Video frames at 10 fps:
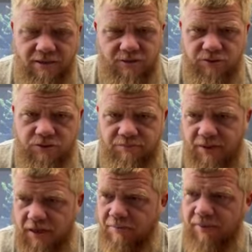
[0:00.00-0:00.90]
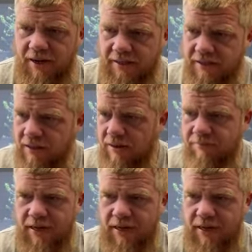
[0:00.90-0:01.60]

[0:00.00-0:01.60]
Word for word: He used to be on a bike. He'd come